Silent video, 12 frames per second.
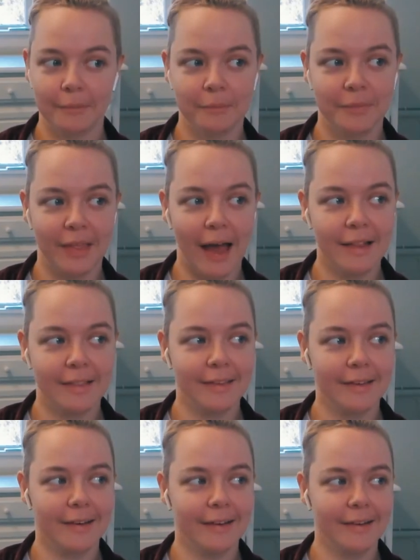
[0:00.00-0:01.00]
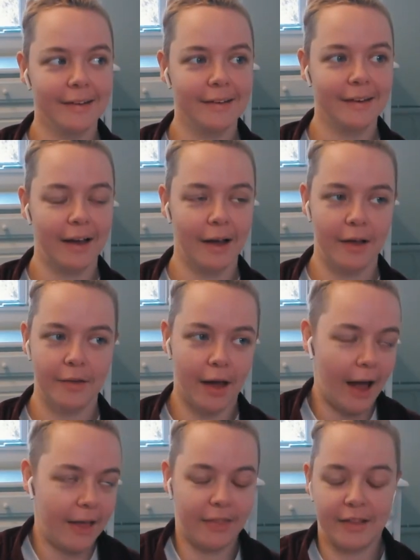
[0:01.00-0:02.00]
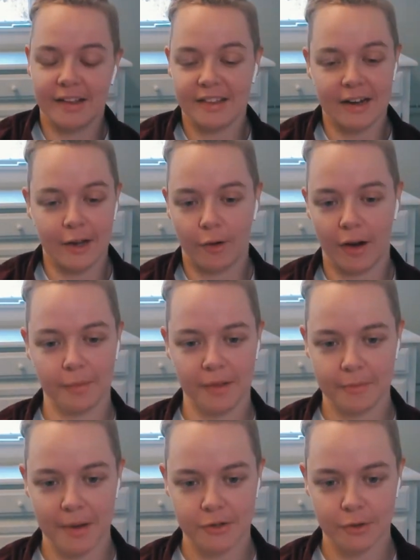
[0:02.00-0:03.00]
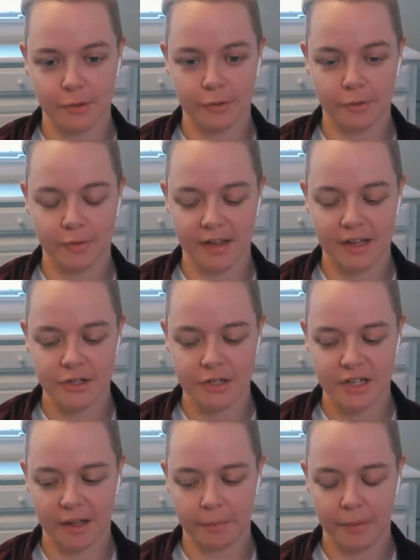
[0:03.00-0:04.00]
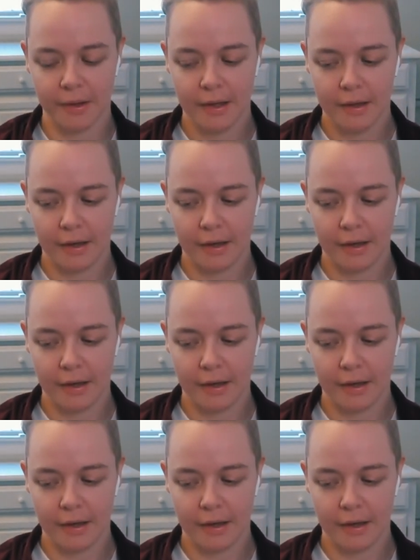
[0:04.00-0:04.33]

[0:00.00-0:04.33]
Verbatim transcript: that's a I, I think it's an incredibly special relationship.